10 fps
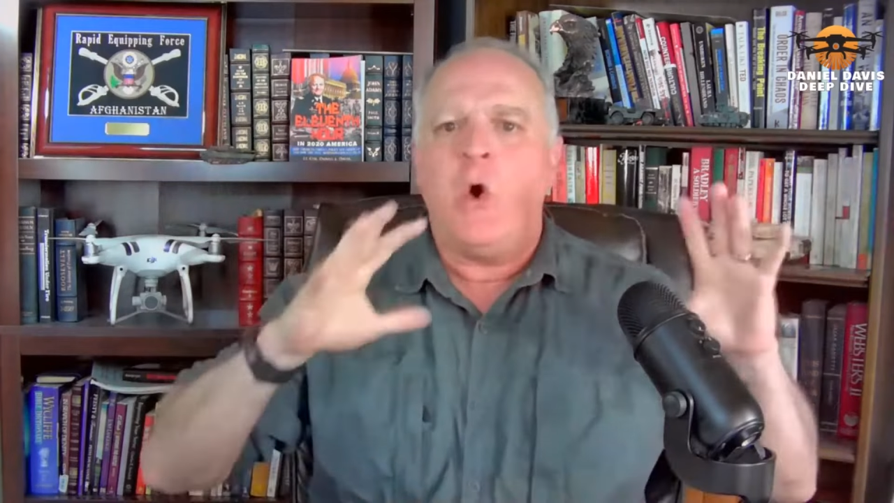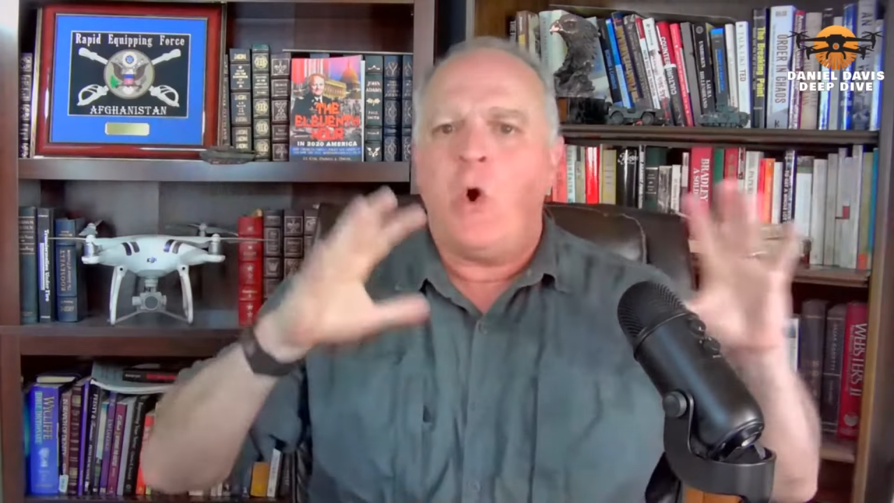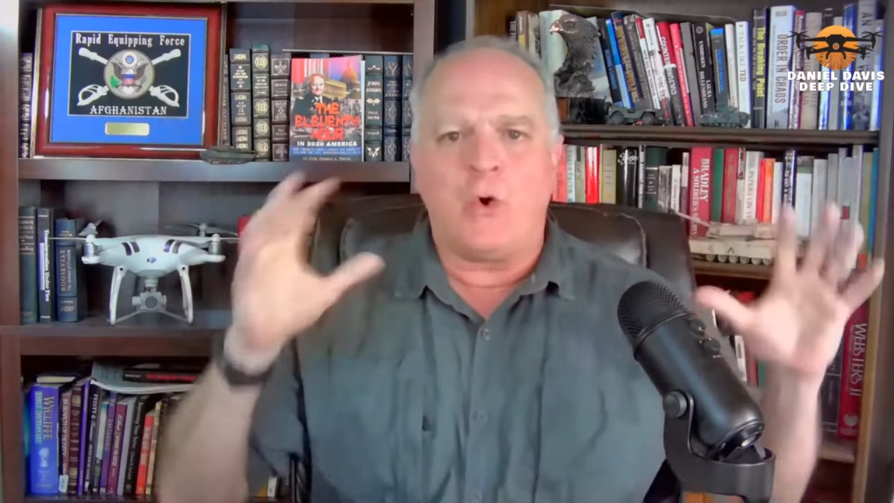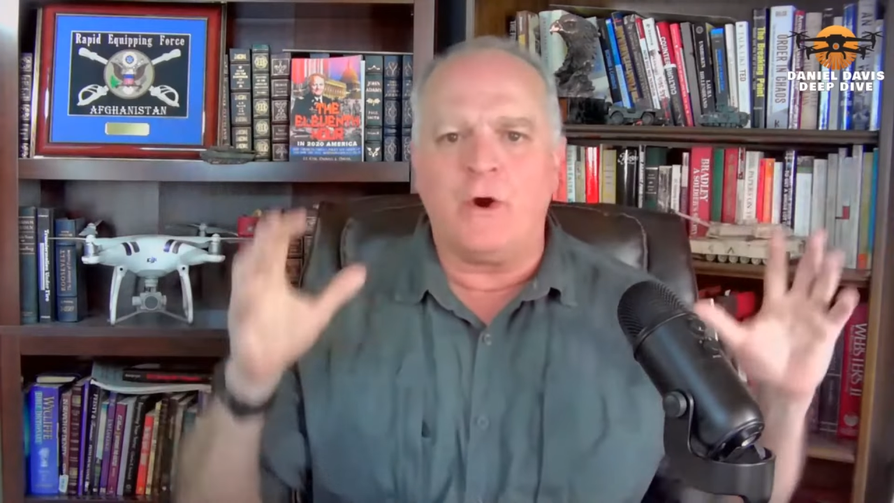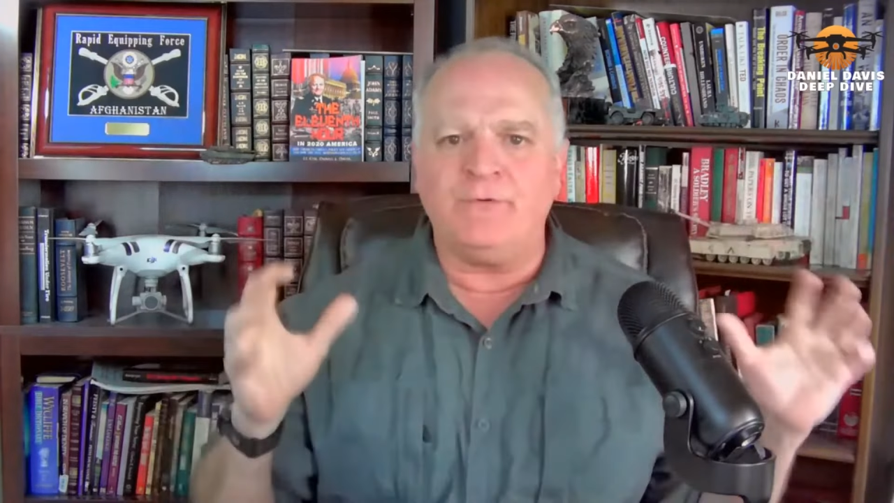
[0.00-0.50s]

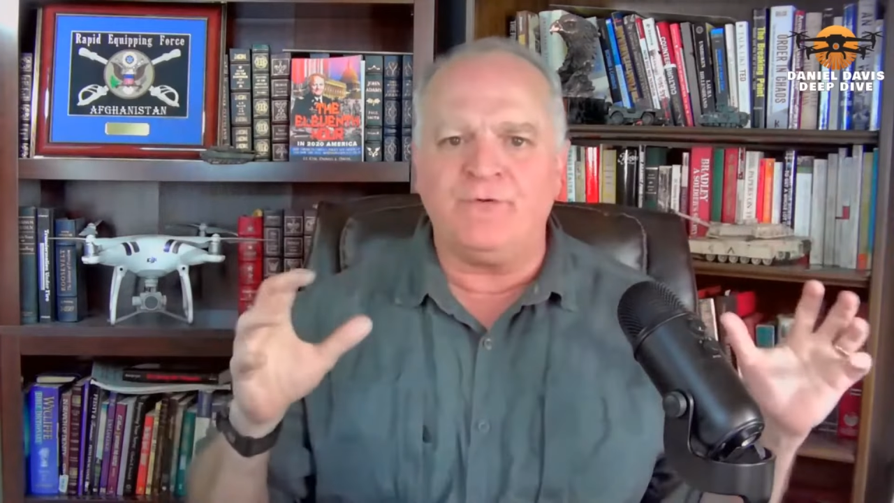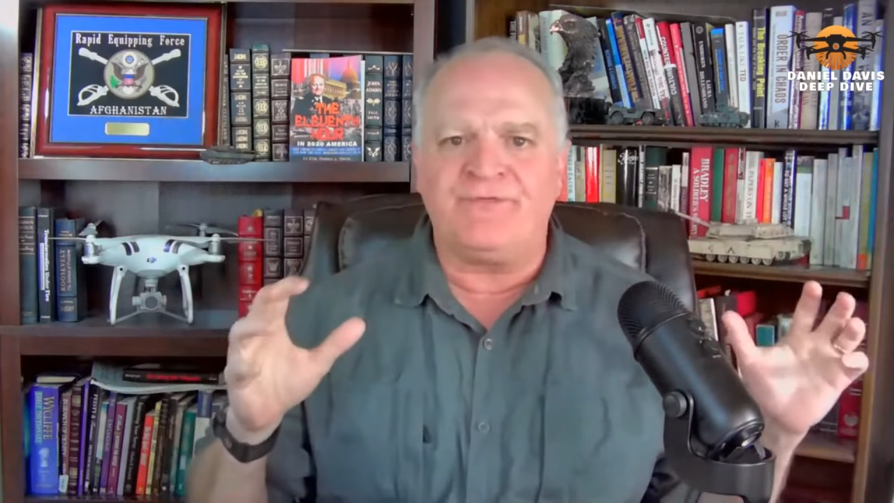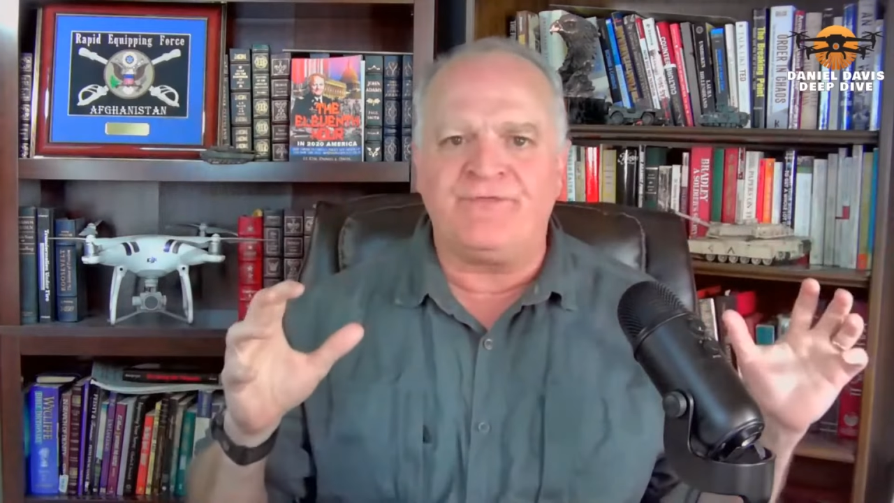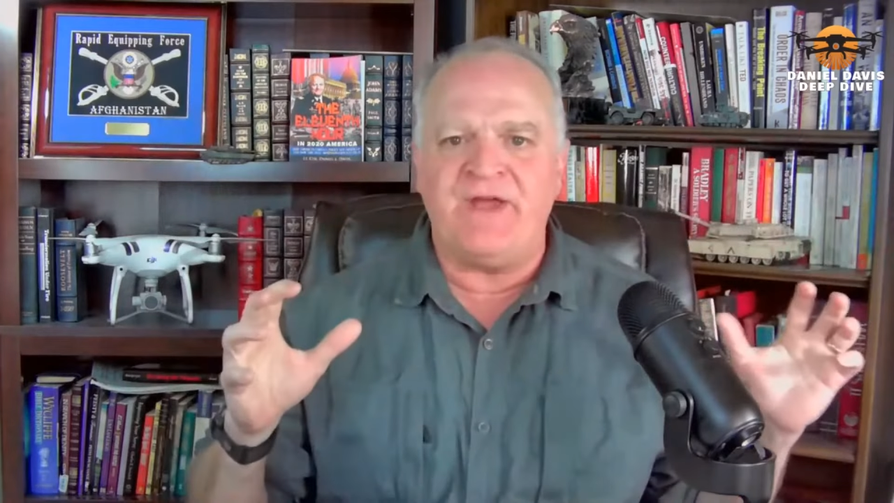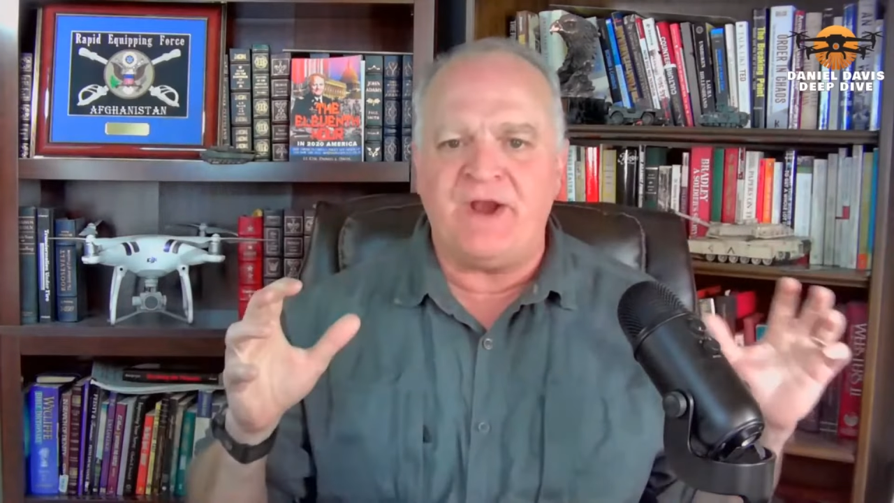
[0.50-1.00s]
horrible
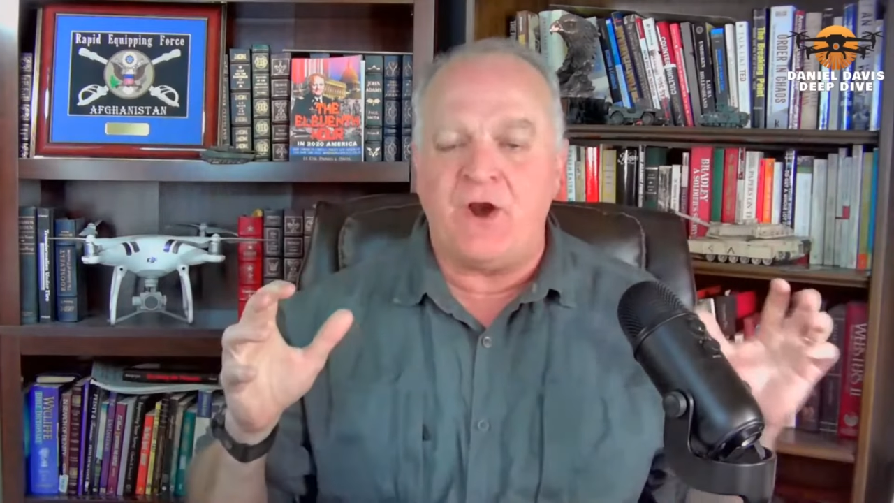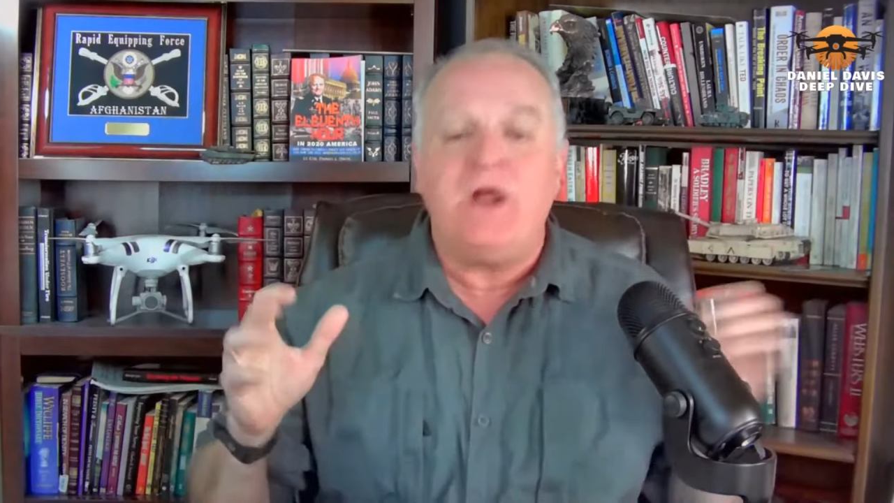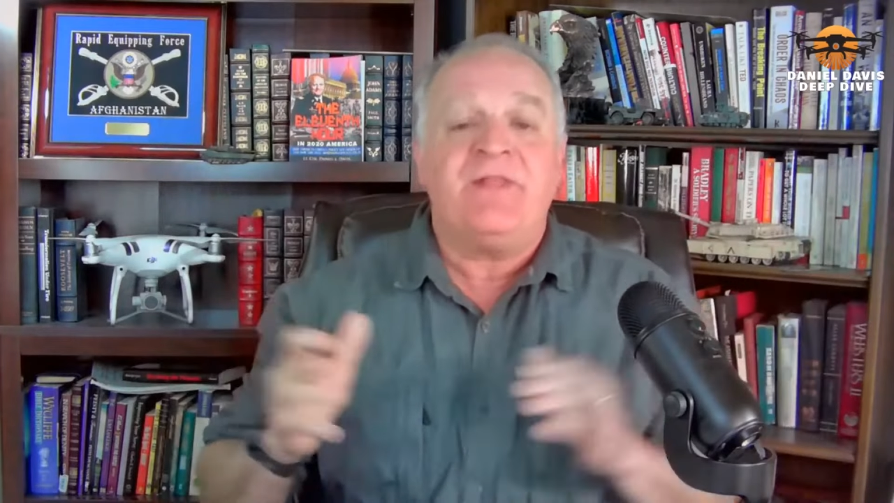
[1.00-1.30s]
fair